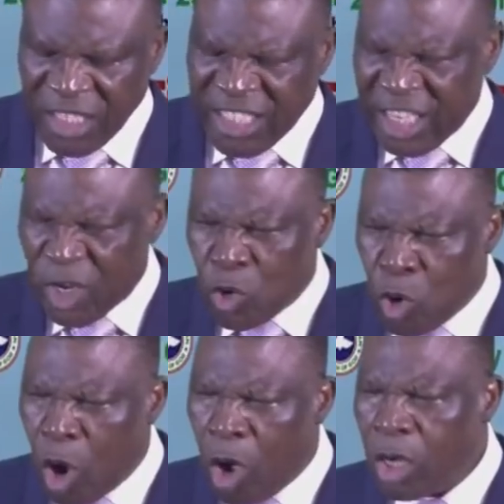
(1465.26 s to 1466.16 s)
She
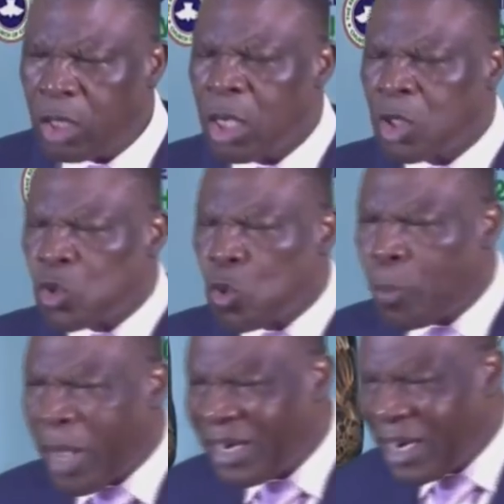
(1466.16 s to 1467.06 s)
got
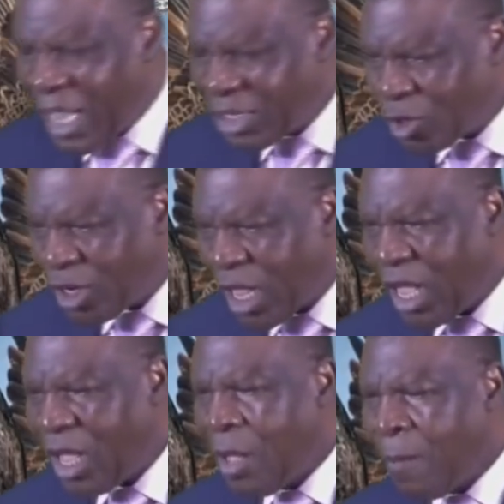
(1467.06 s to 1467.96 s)

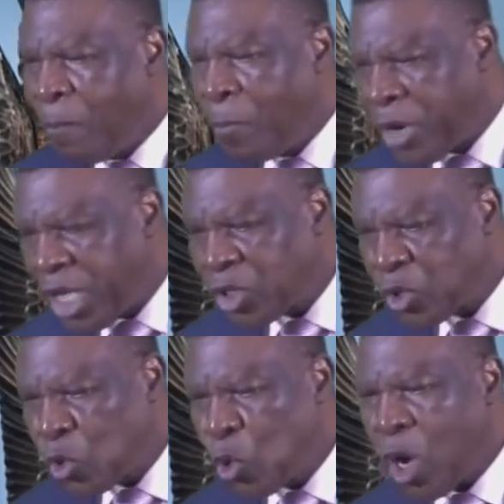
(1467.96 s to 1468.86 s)
supernatural
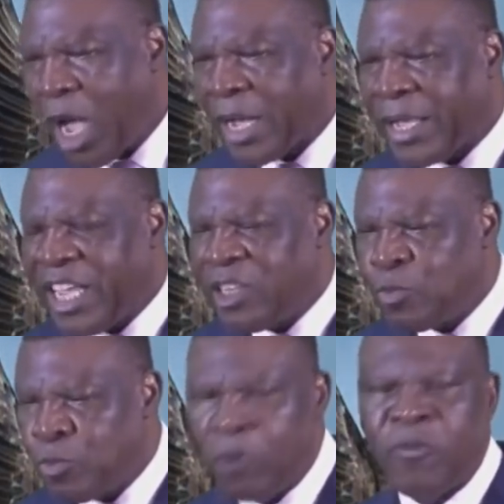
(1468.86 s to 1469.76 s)
breakthrough
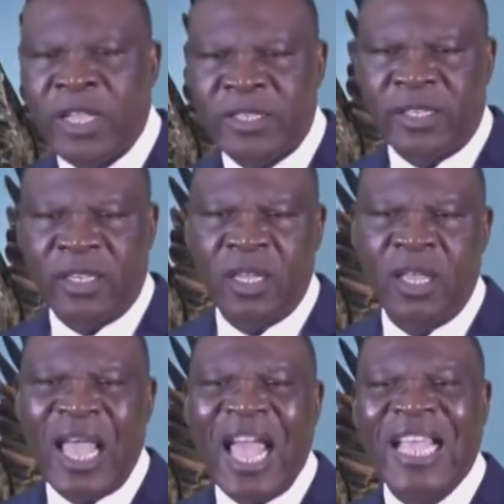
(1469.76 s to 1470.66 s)
against poverty,
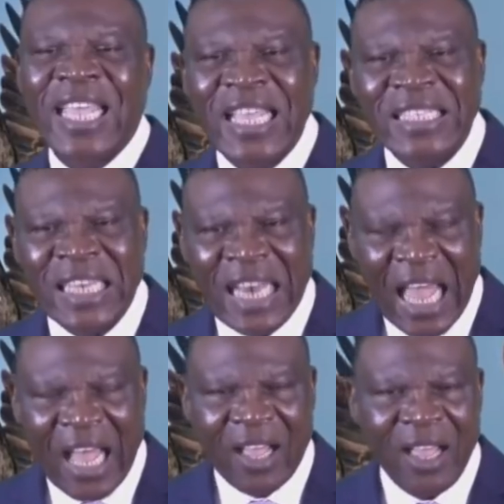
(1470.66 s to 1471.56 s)
against
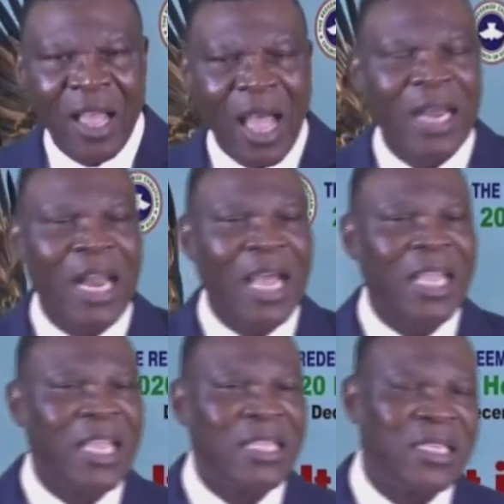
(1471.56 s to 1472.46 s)
lack, and
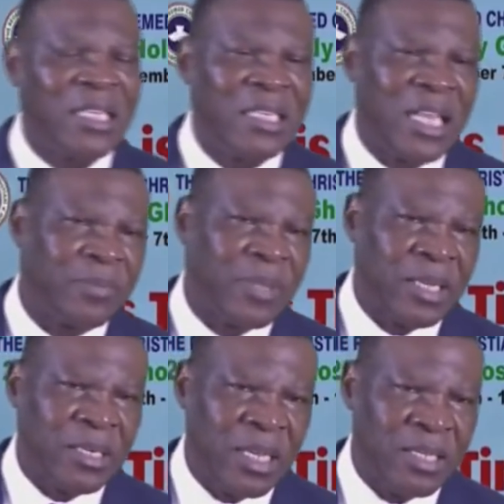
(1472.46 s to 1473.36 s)
against
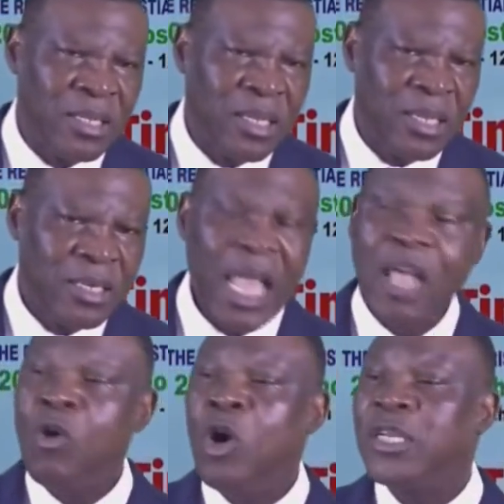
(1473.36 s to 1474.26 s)
indebtedness.
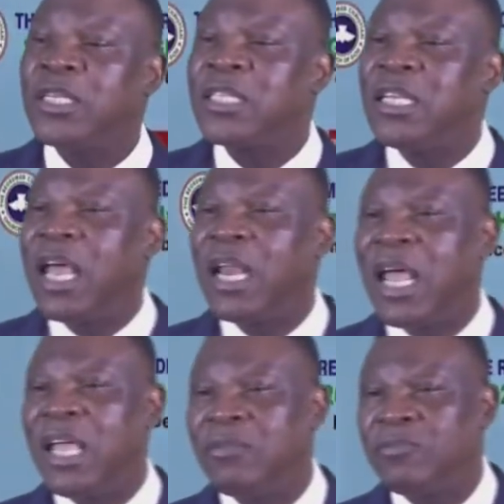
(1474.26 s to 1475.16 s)
That God is still
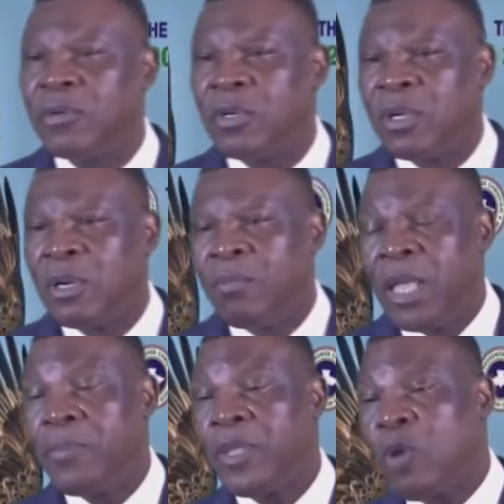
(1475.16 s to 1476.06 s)
alive.
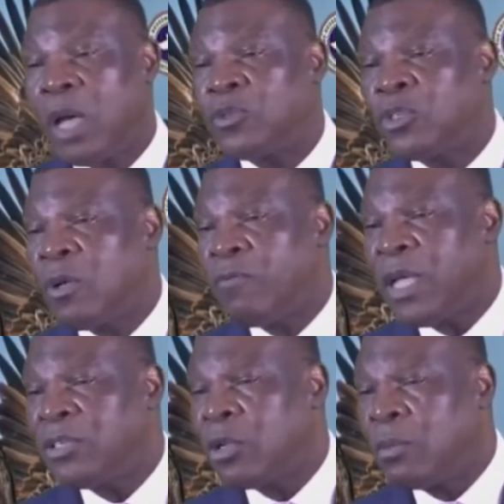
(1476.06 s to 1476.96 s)
Maybe you have
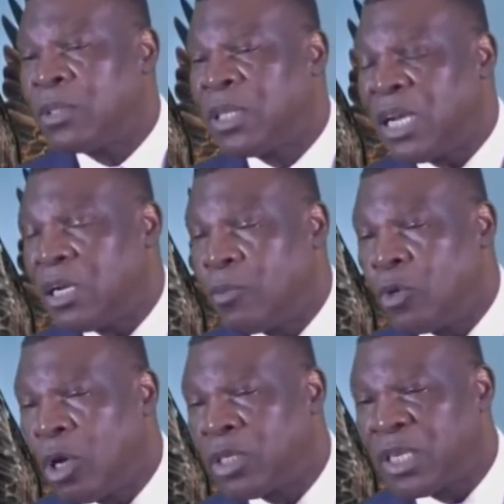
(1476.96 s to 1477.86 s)
suffered some
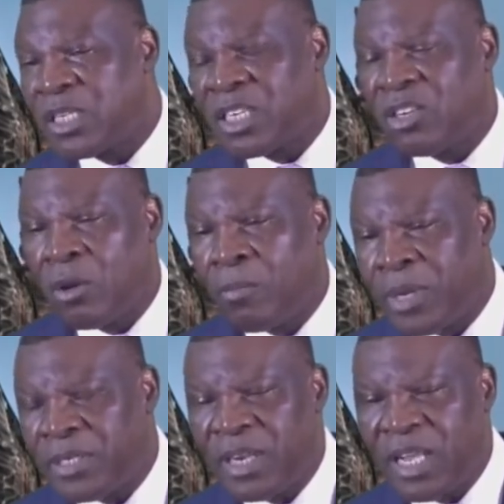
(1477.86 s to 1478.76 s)
terrible losses in your
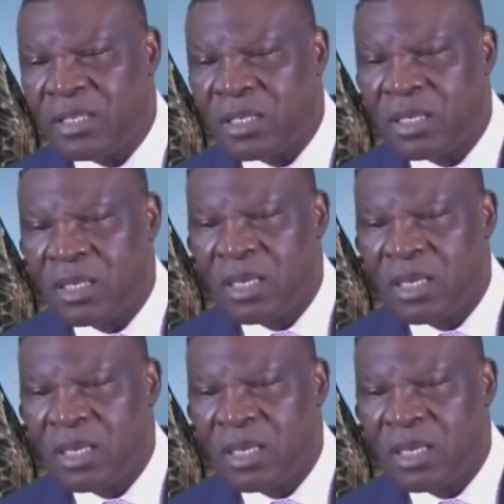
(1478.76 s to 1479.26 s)
business,